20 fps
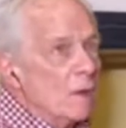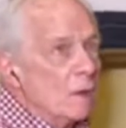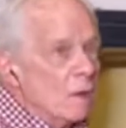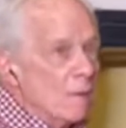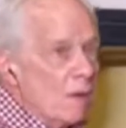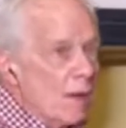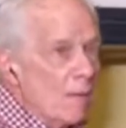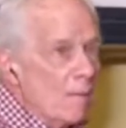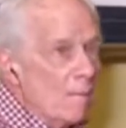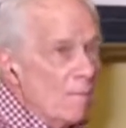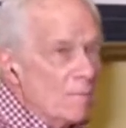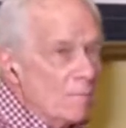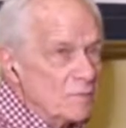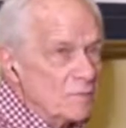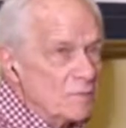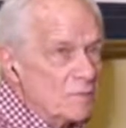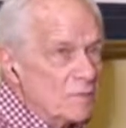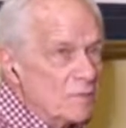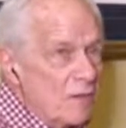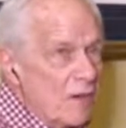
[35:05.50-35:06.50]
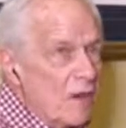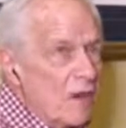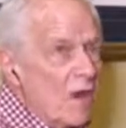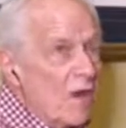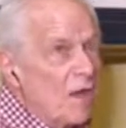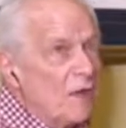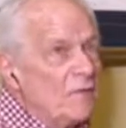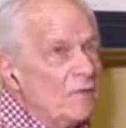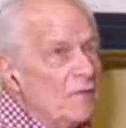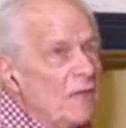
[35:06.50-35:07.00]
Comes
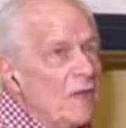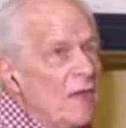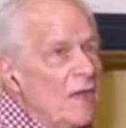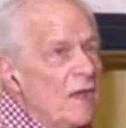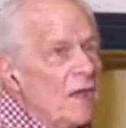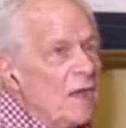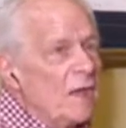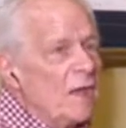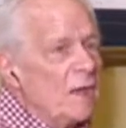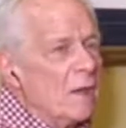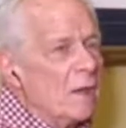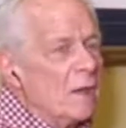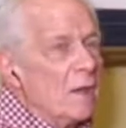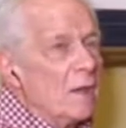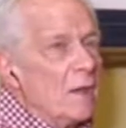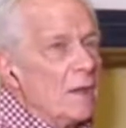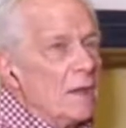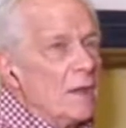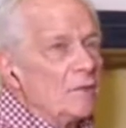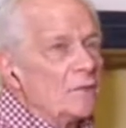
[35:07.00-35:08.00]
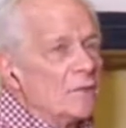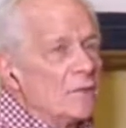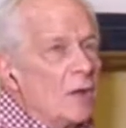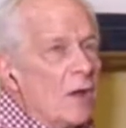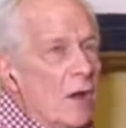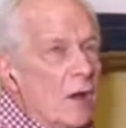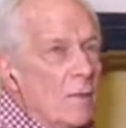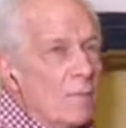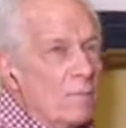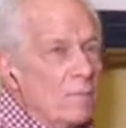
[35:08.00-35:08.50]
the day, it
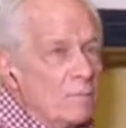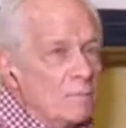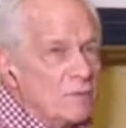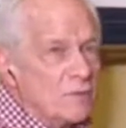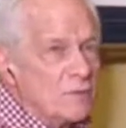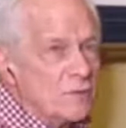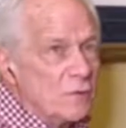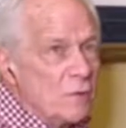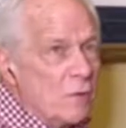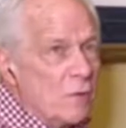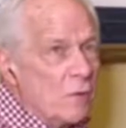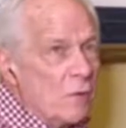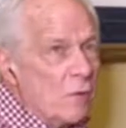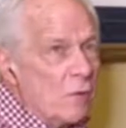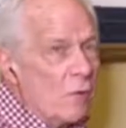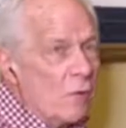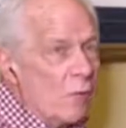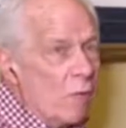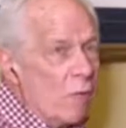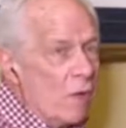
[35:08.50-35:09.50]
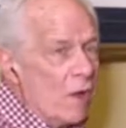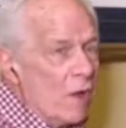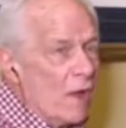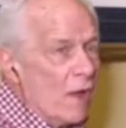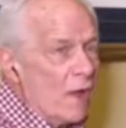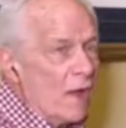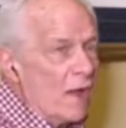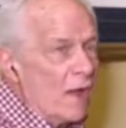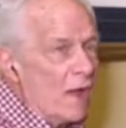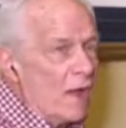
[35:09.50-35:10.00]
comes your
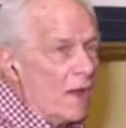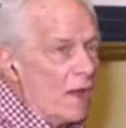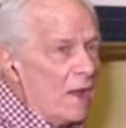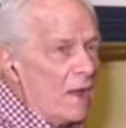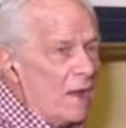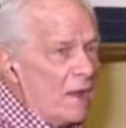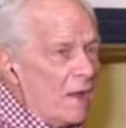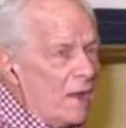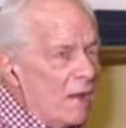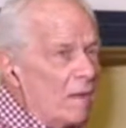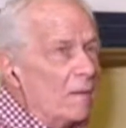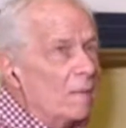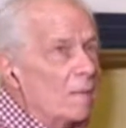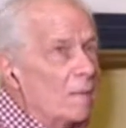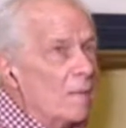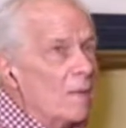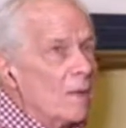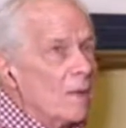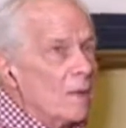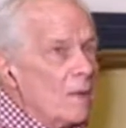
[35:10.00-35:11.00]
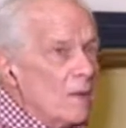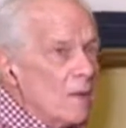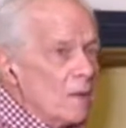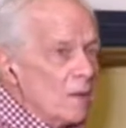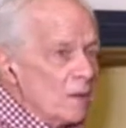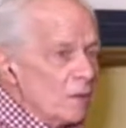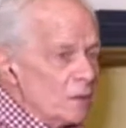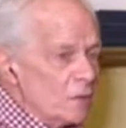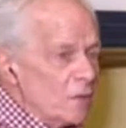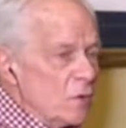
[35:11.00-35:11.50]
way.
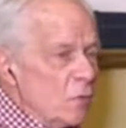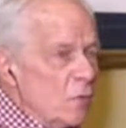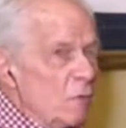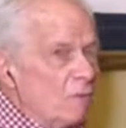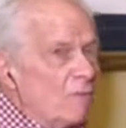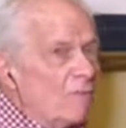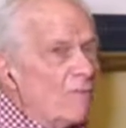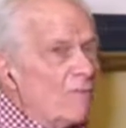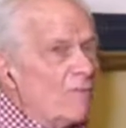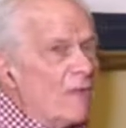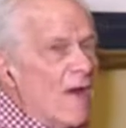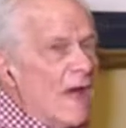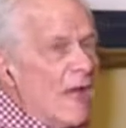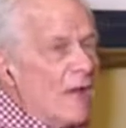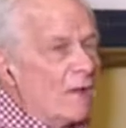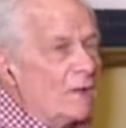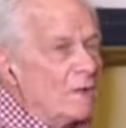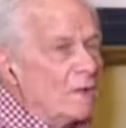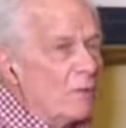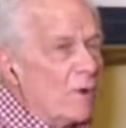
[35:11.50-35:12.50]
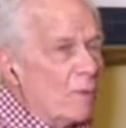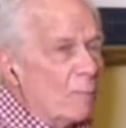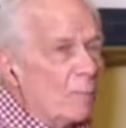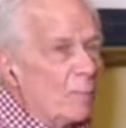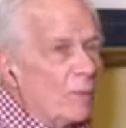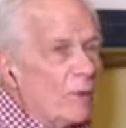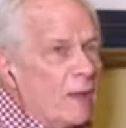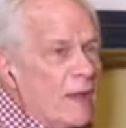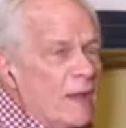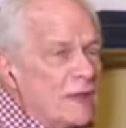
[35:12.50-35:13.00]
You will find your
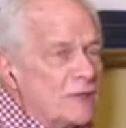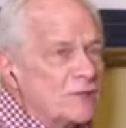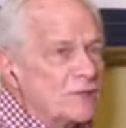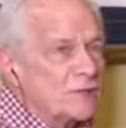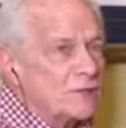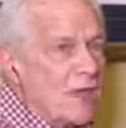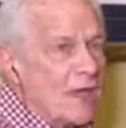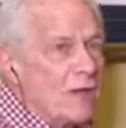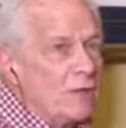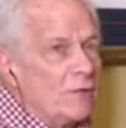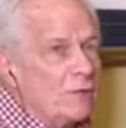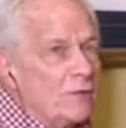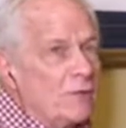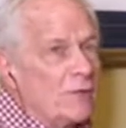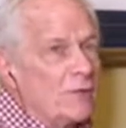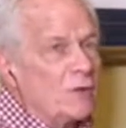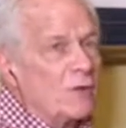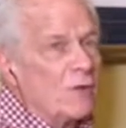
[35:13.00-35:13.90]
place and